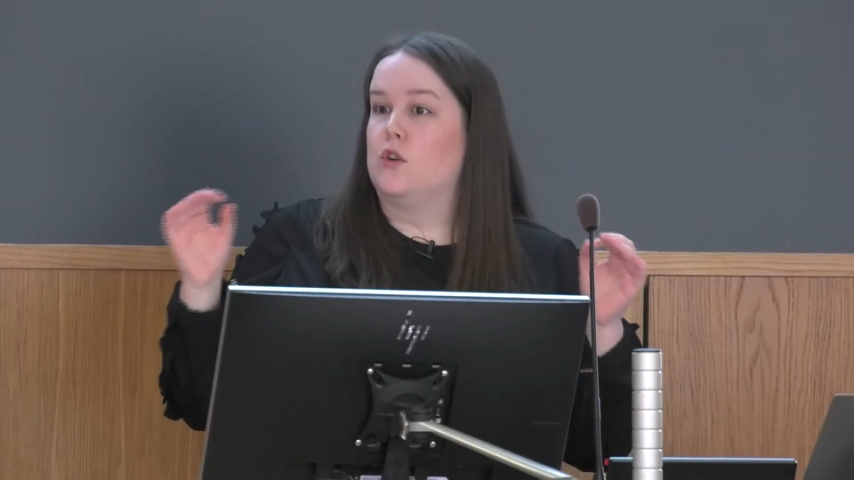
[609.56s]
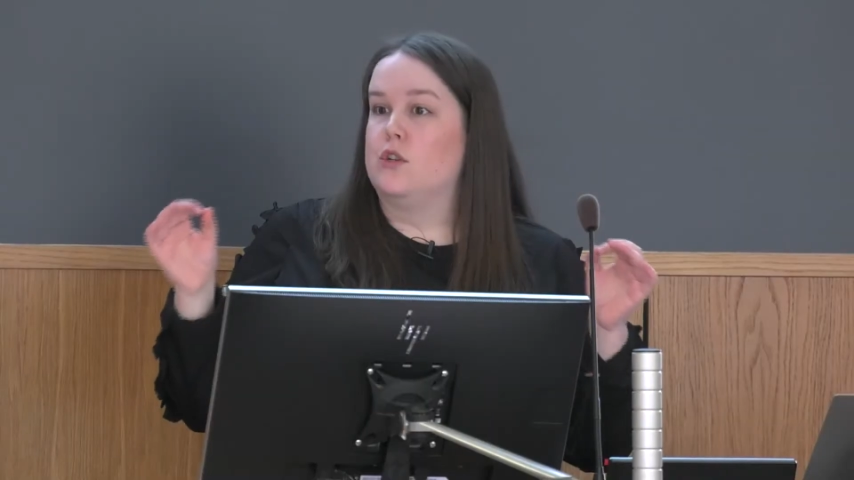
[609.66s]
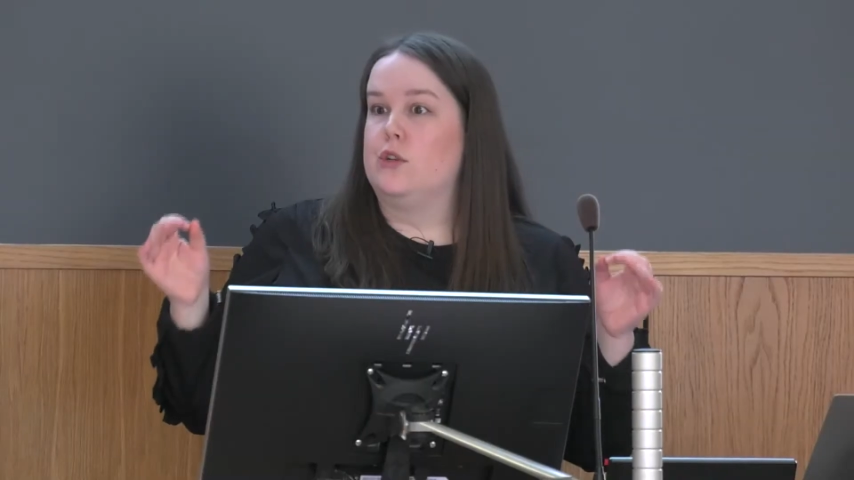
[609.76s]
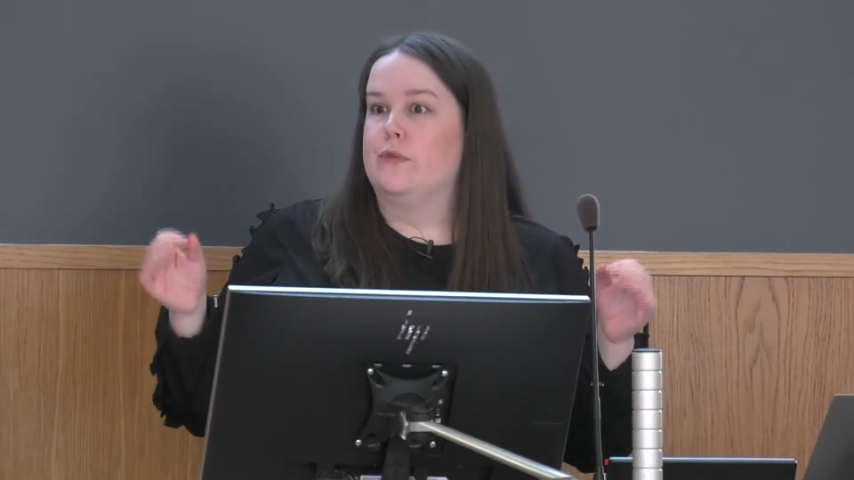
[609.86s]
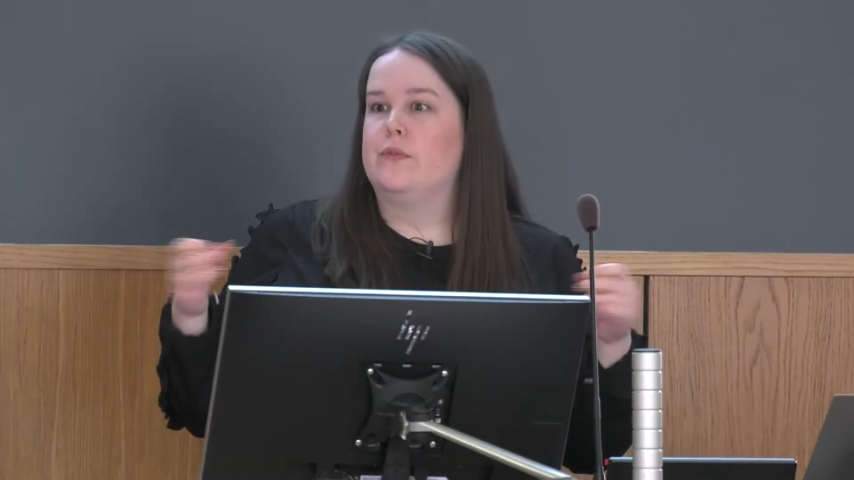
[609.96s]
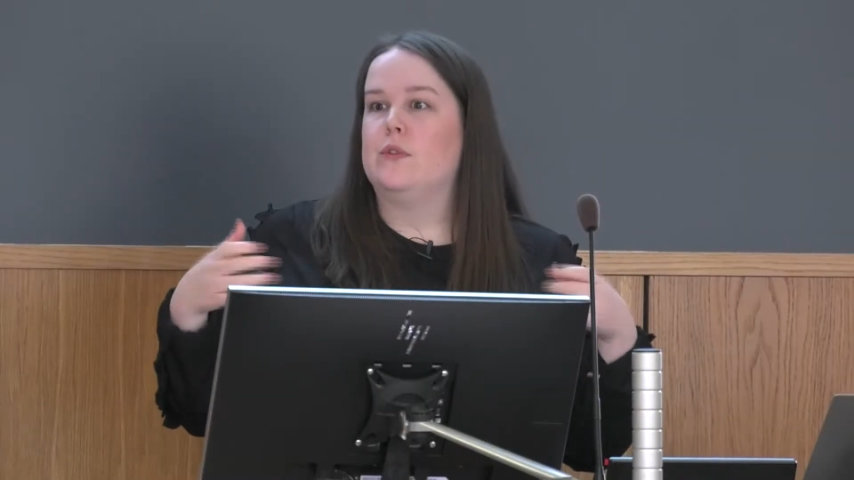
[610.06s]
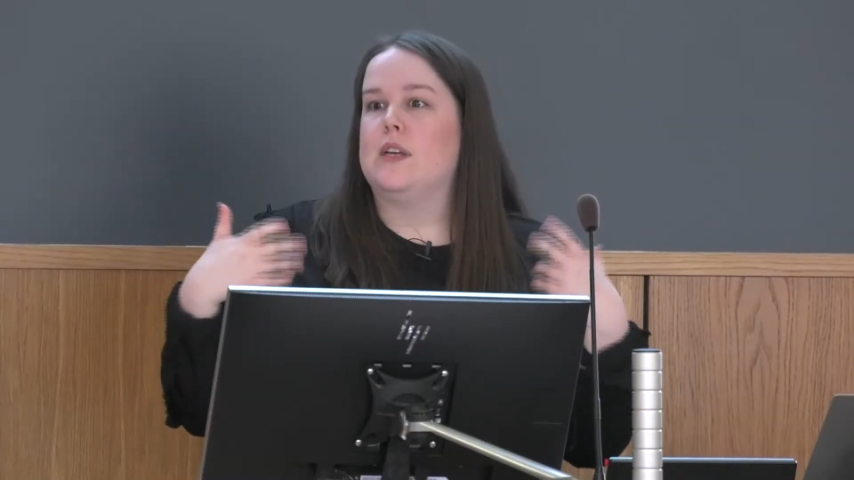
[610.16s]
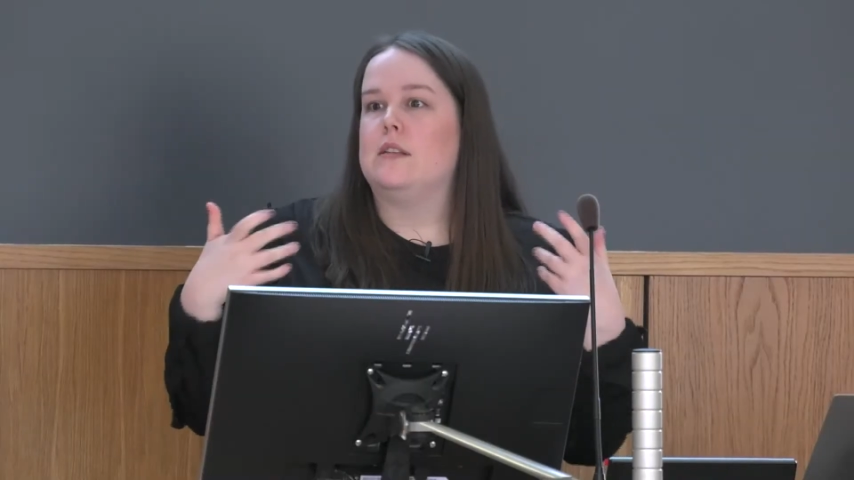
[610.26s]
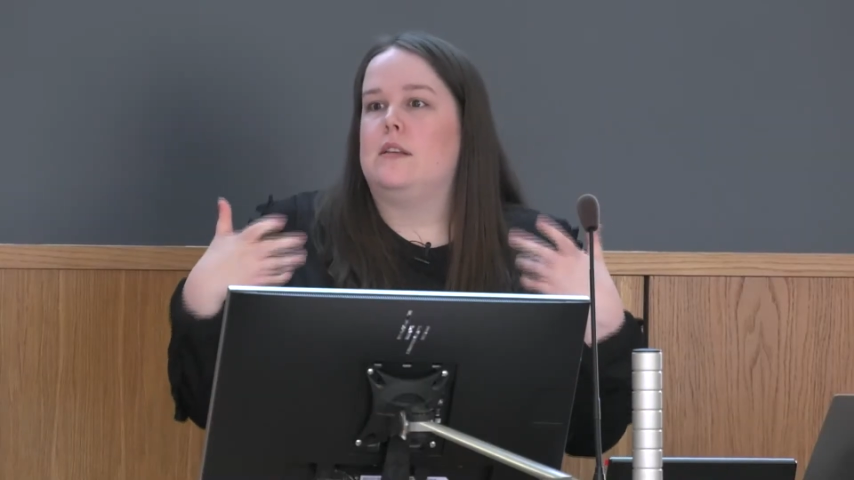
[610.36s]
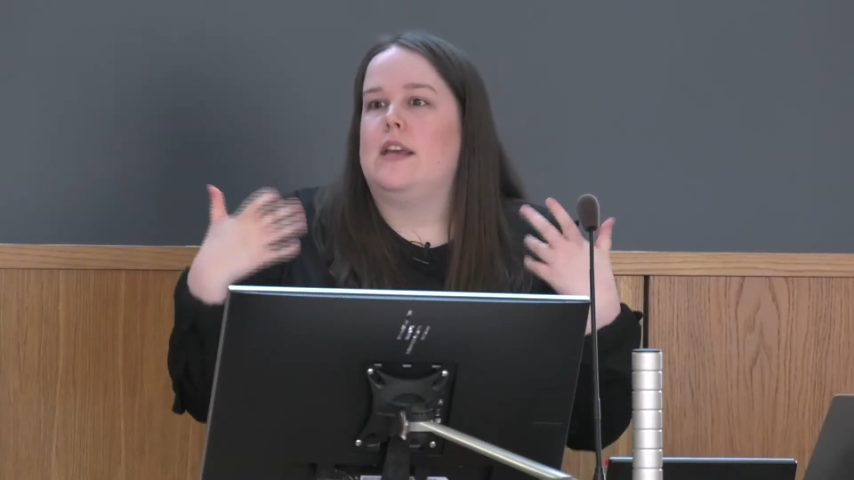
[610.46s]
audio. So
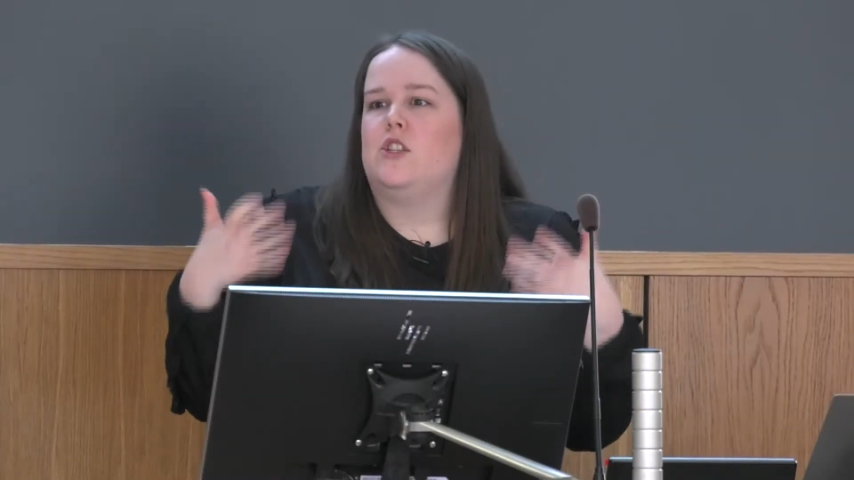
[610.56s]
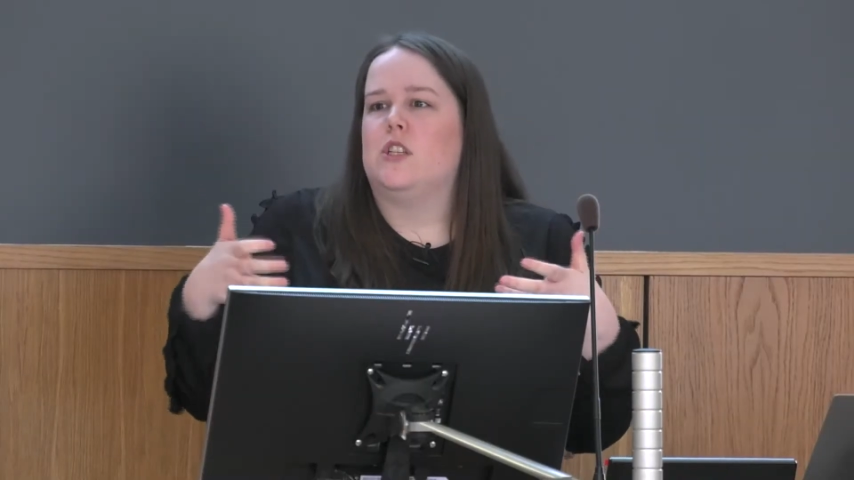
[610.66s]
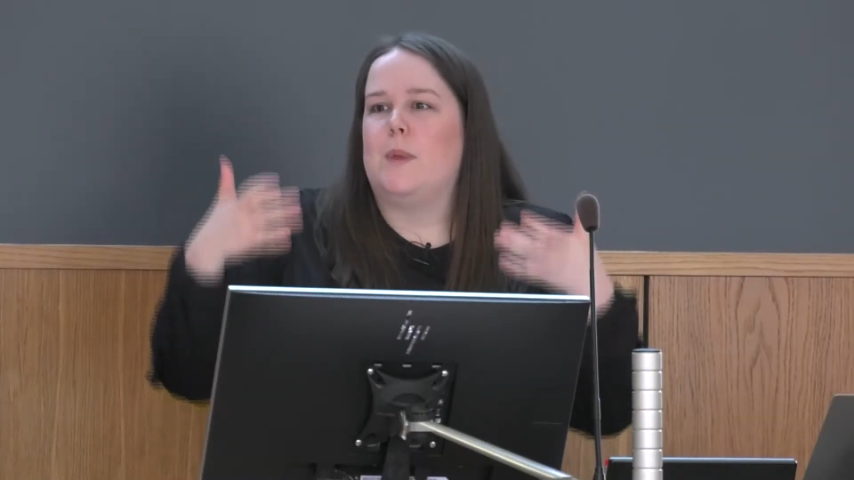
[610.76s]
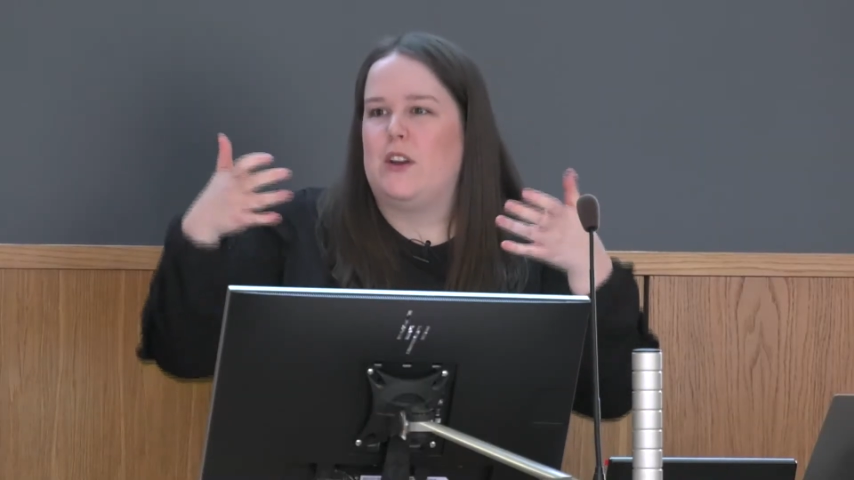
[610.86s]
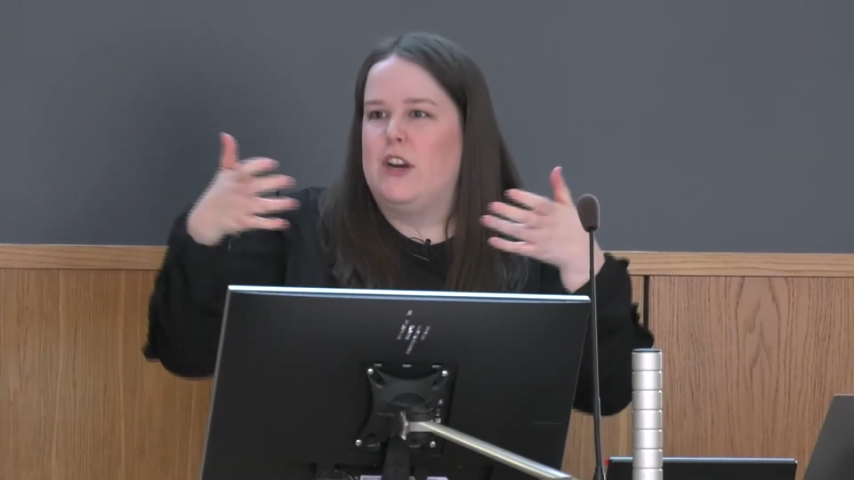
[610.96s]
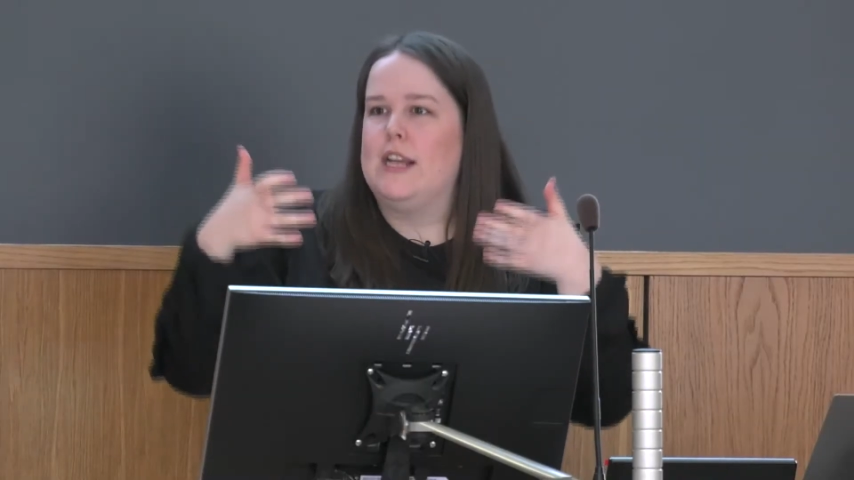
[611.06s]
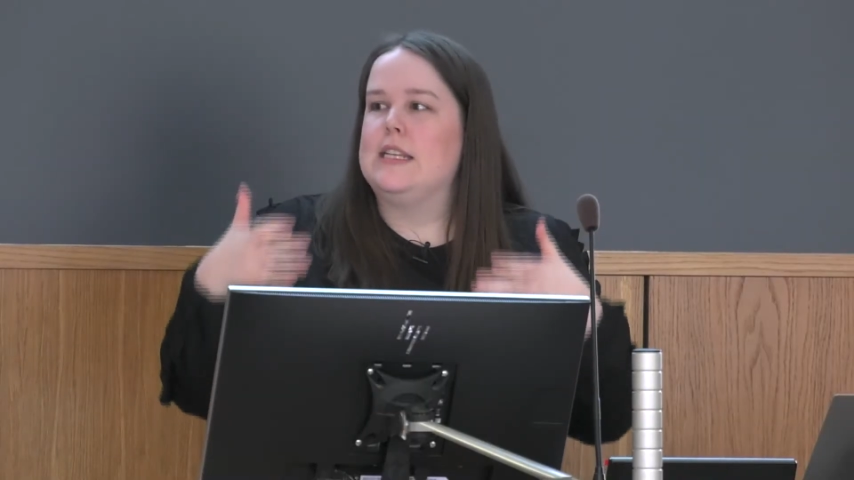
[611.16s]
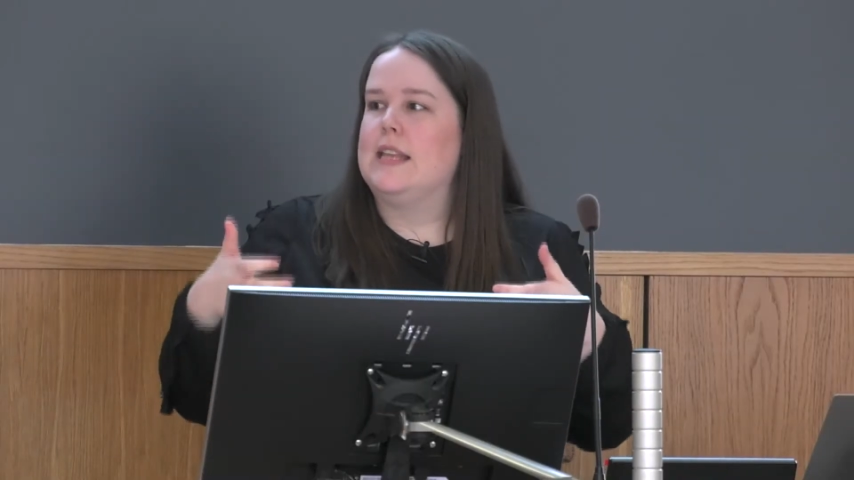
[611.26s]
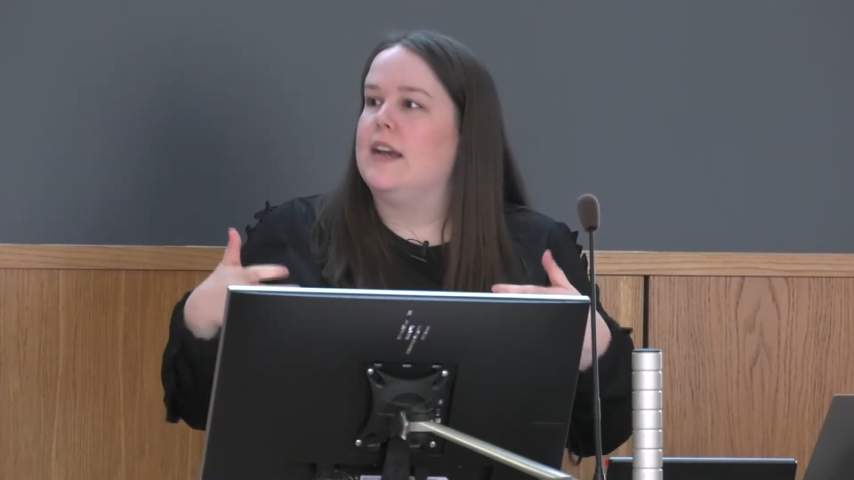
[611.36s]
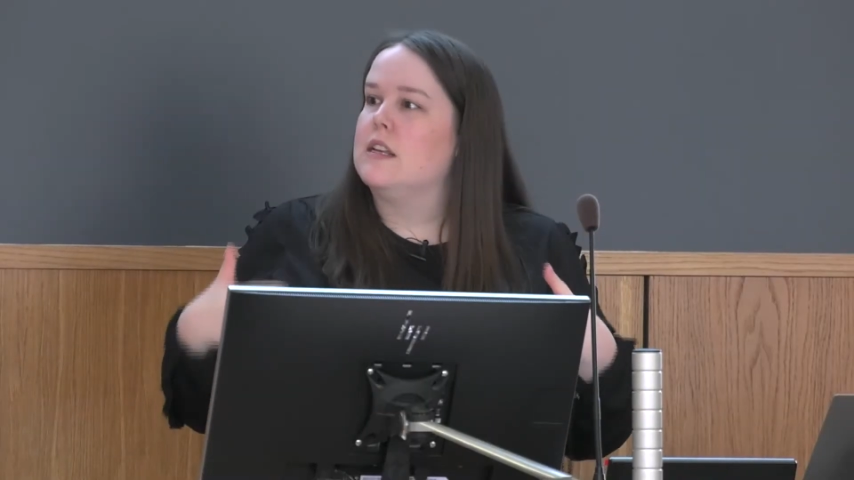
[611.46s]
it's just about creating that